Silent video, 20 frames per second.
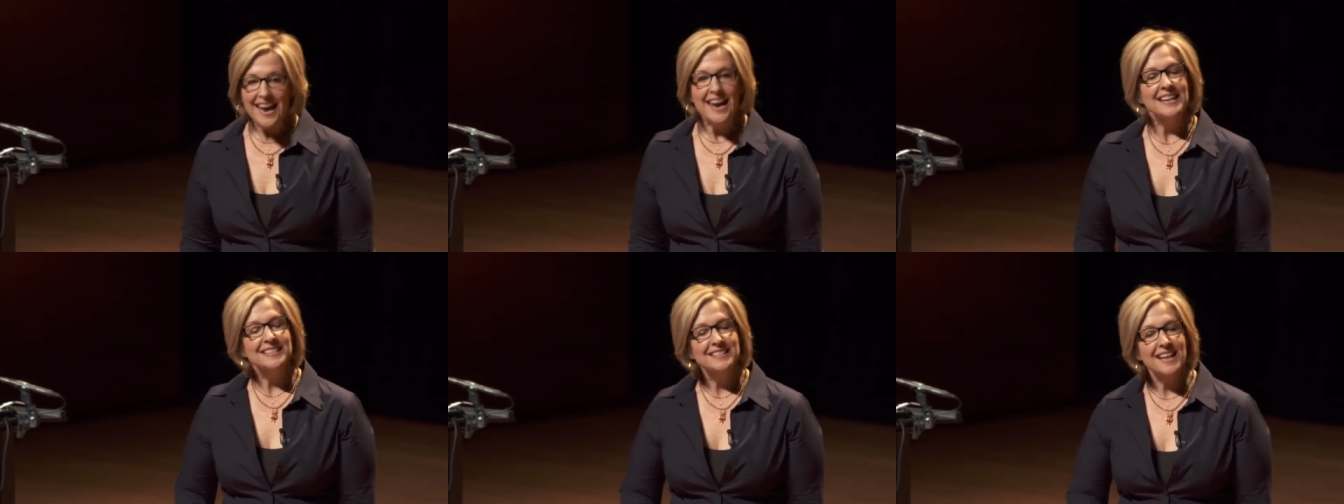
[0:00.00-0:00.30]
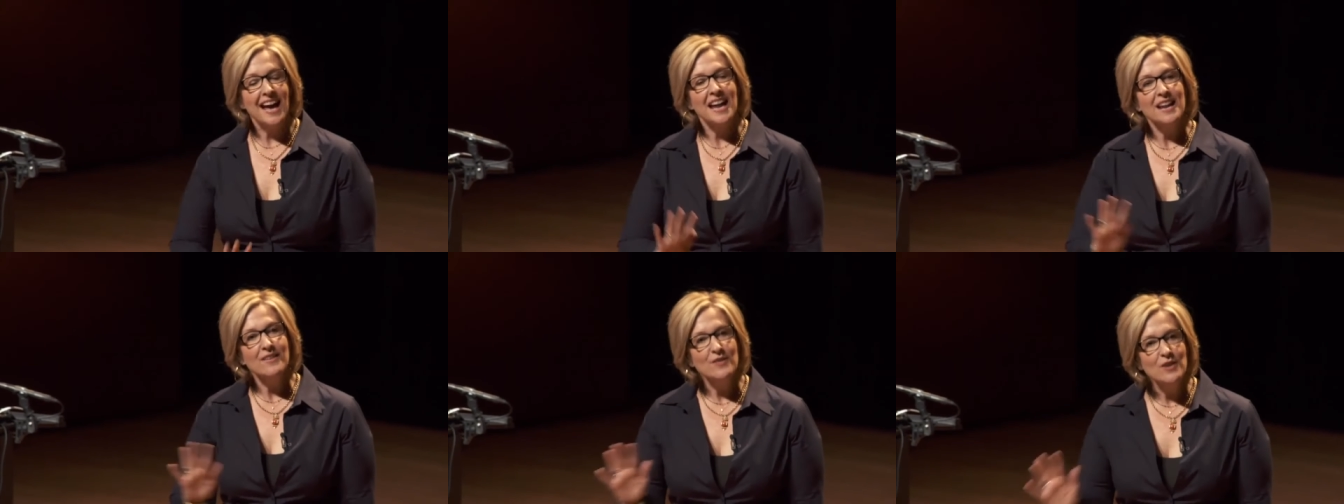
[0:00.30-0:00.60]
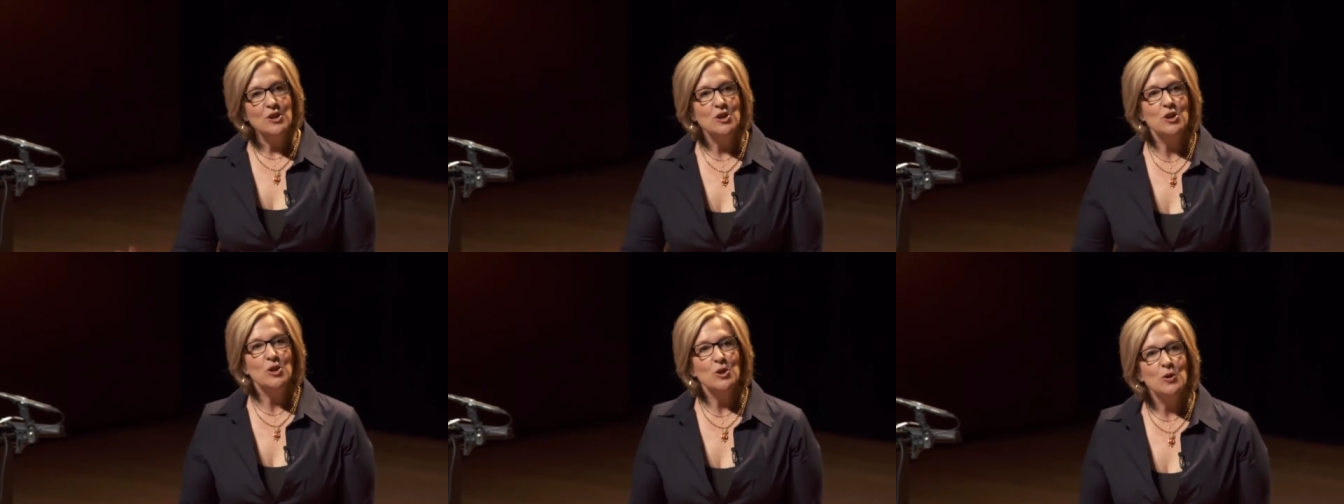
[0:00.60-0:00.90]
is kind
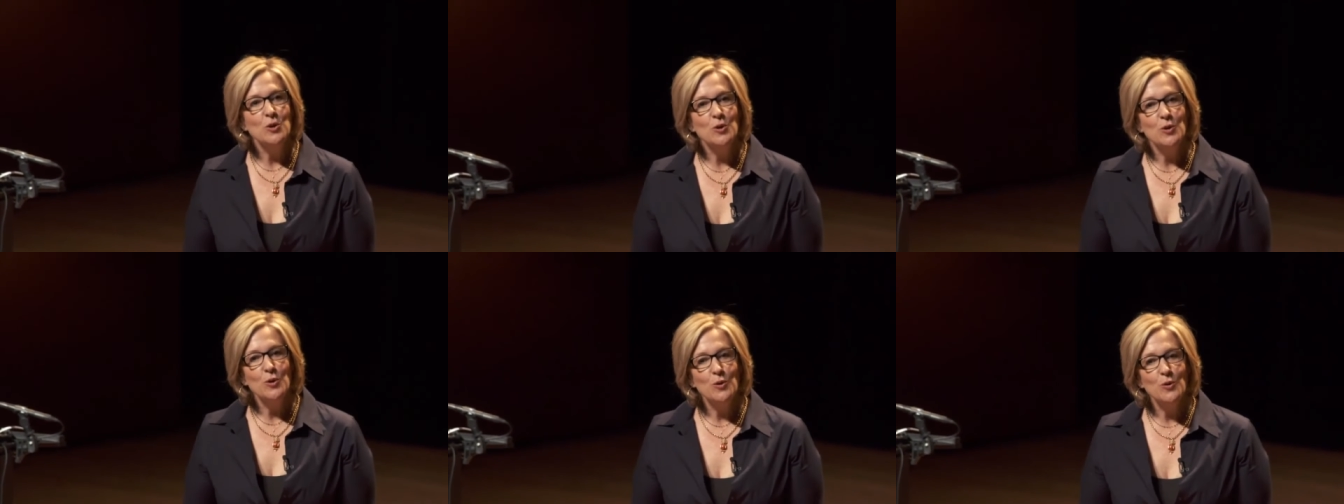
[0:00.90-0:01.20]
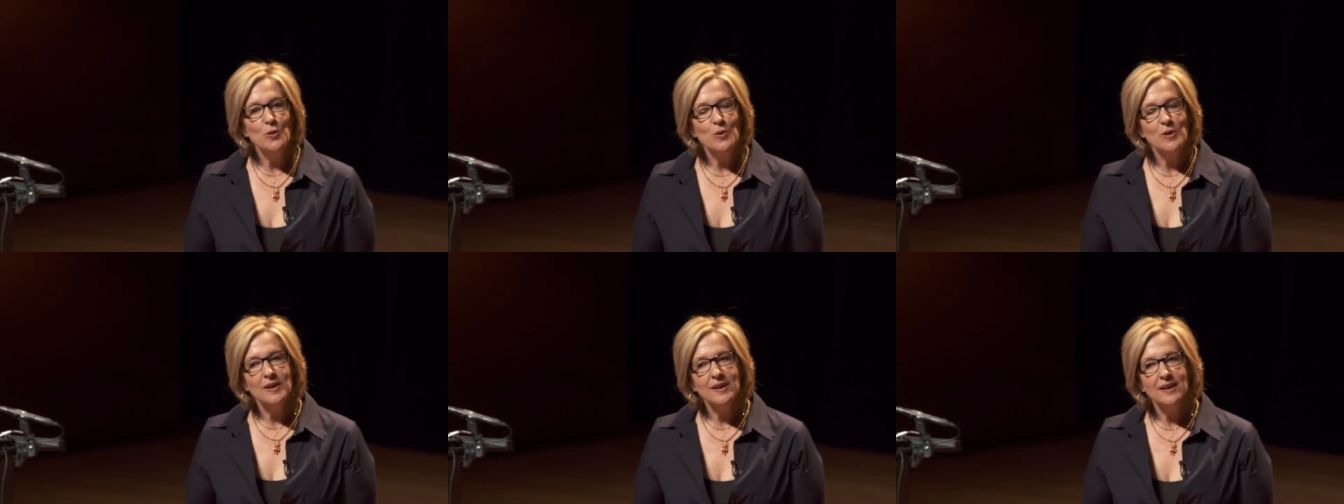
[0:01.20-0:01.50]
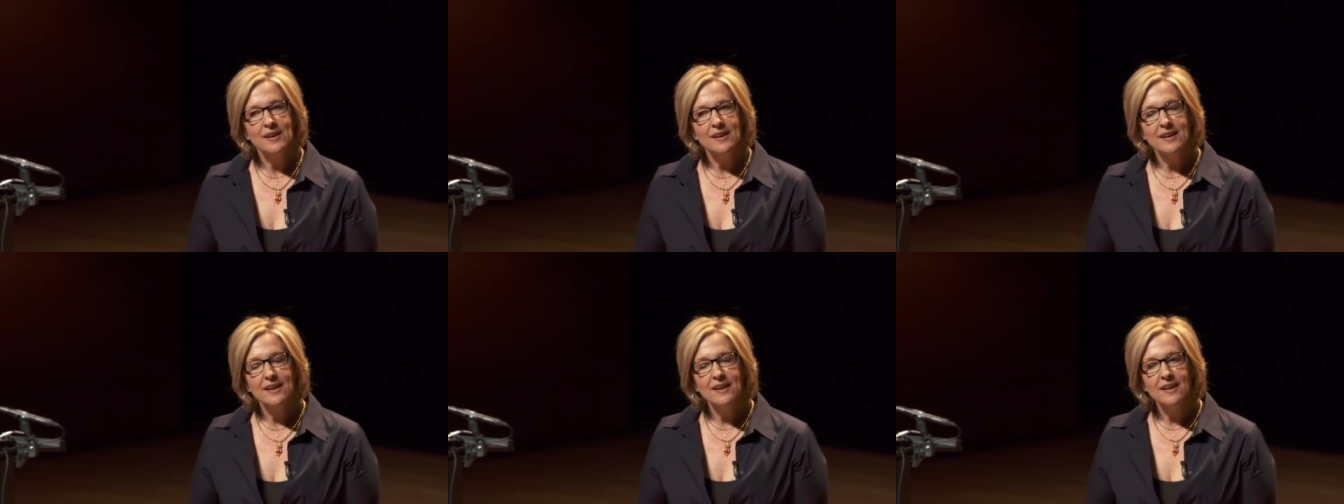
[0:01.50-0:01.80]
of a new
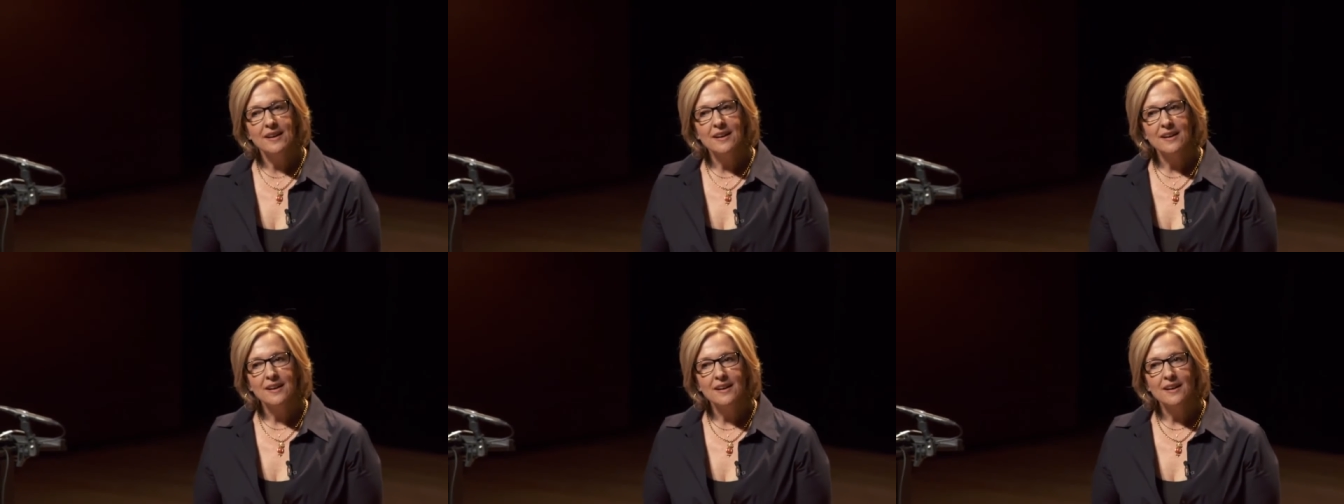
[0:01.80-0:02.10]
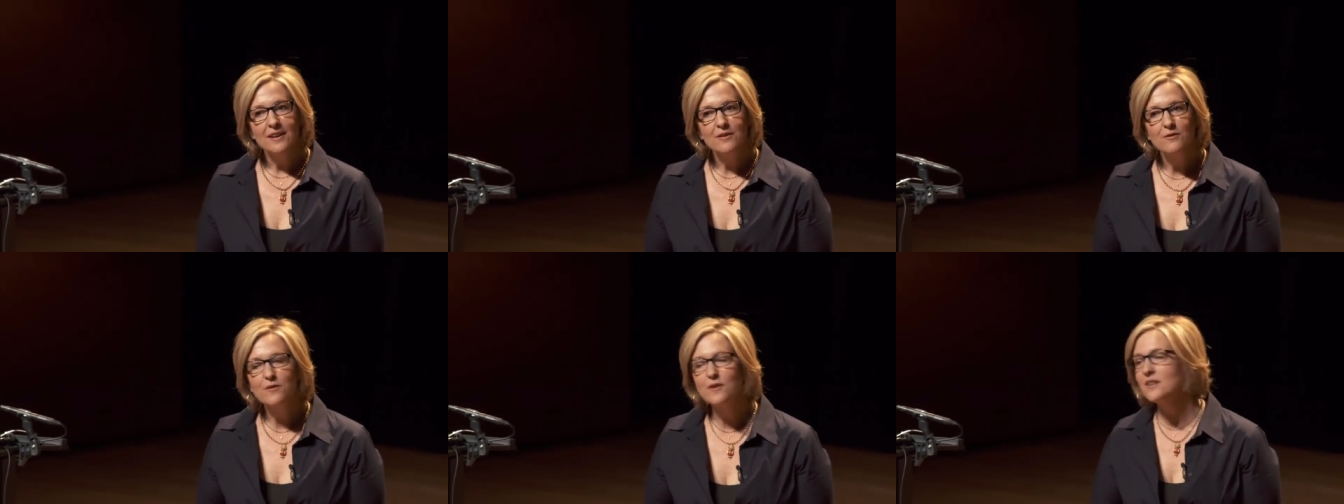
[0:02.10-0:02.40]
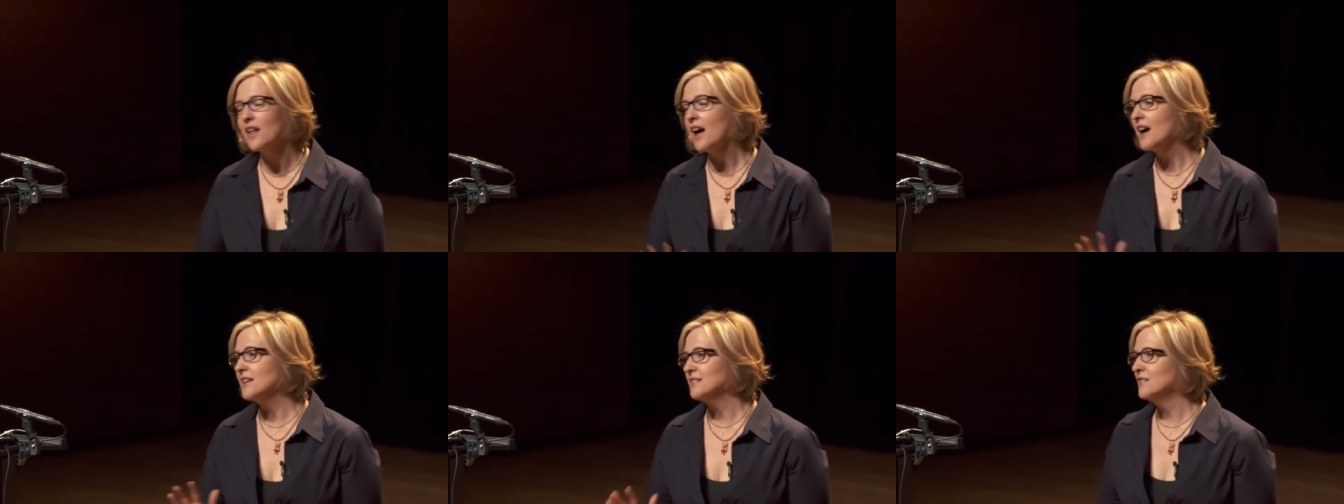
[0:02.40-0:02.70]

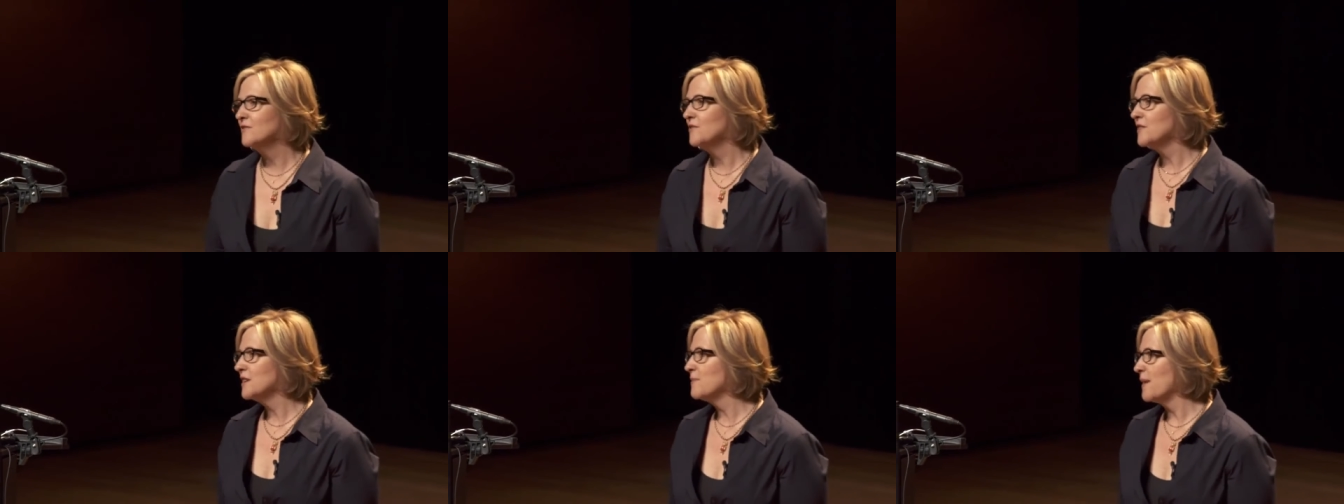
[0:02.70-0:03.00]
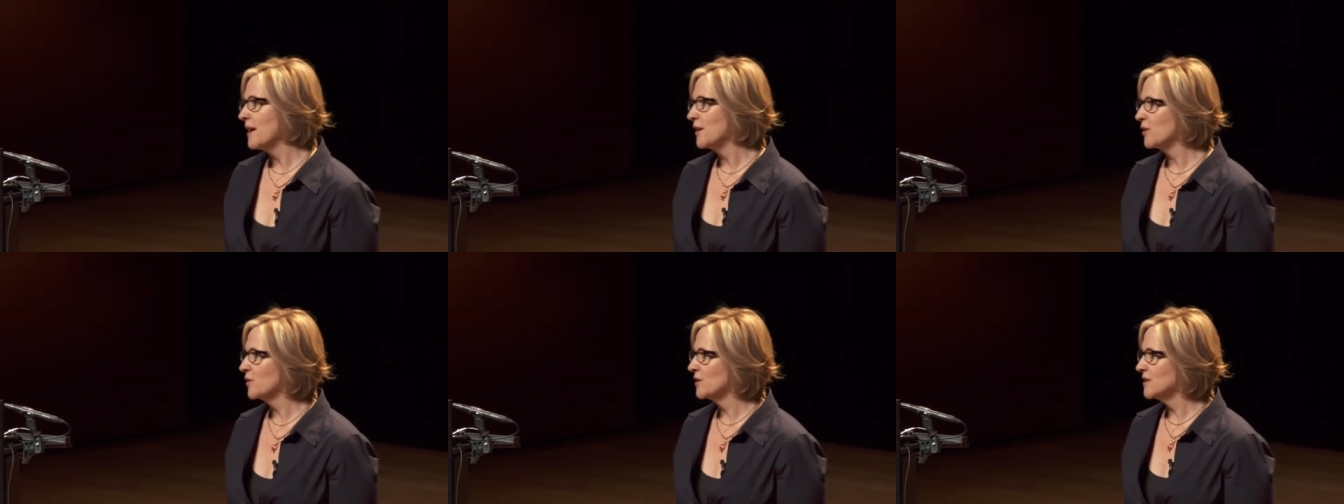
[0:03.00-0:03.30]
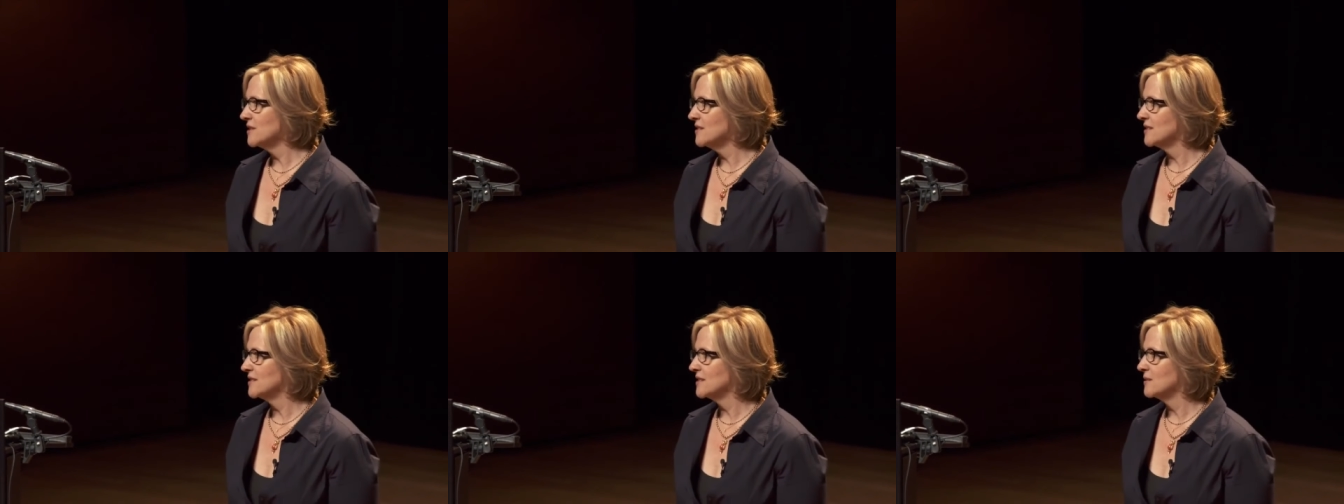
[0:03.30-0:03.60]
philosophy about
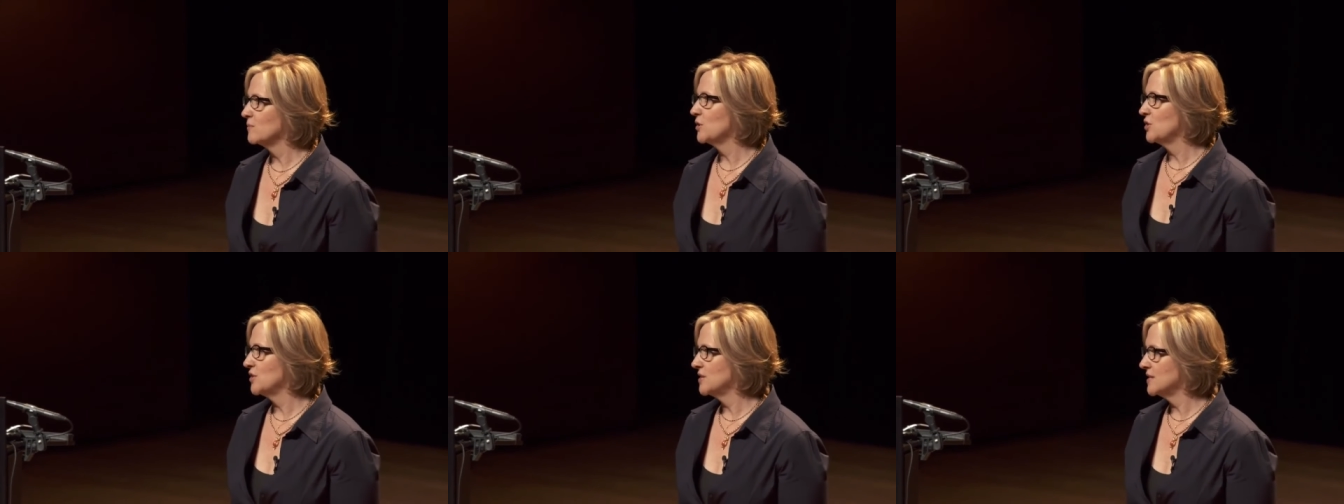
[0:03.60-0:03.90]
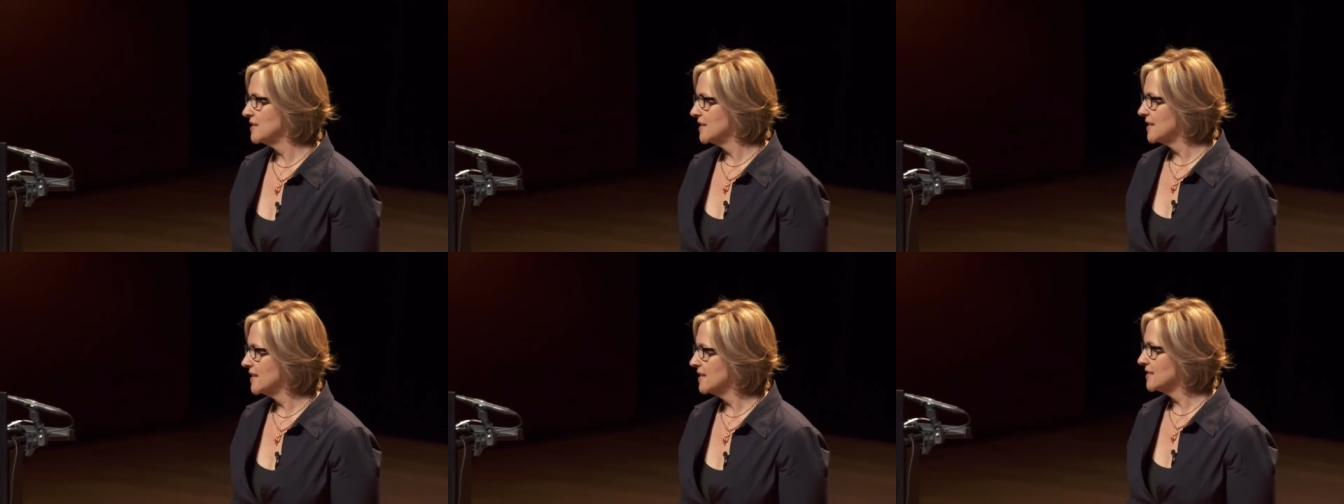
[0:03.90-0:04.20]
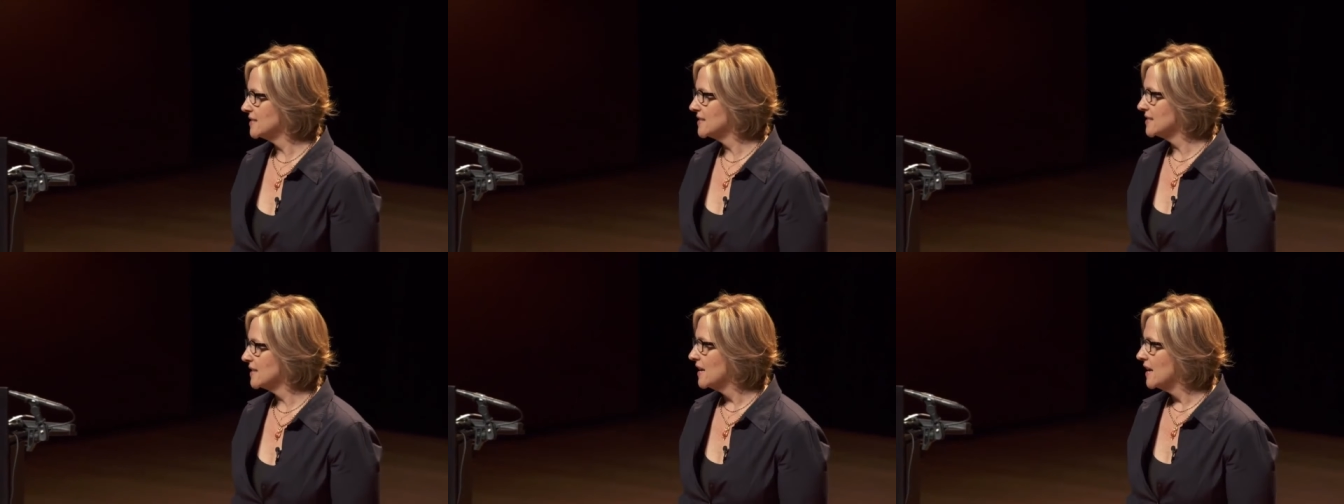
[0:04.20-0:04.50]
criticism, which is
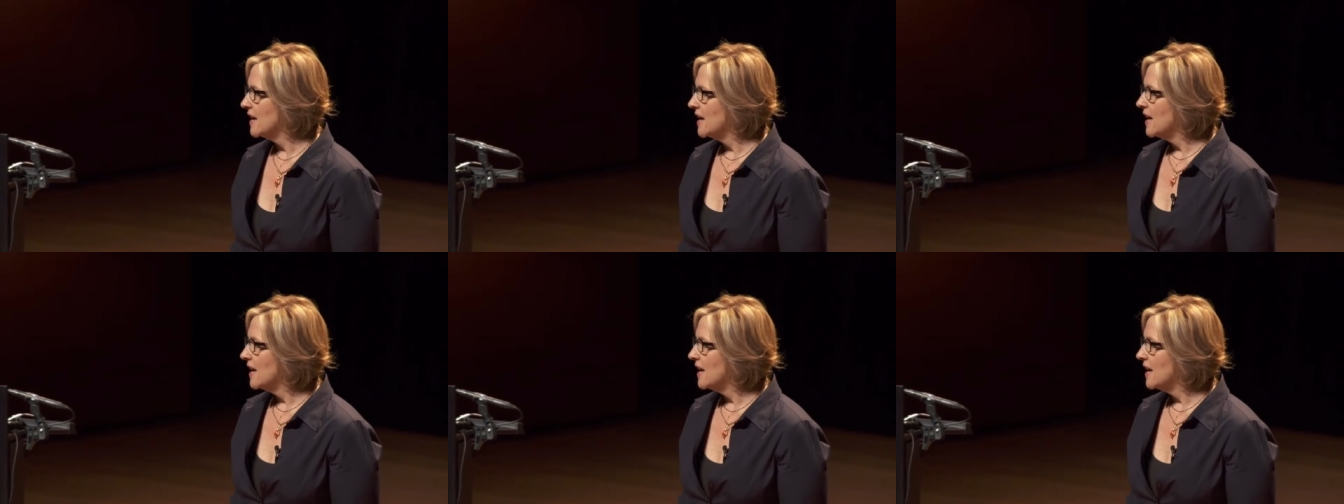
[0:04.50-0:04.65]
this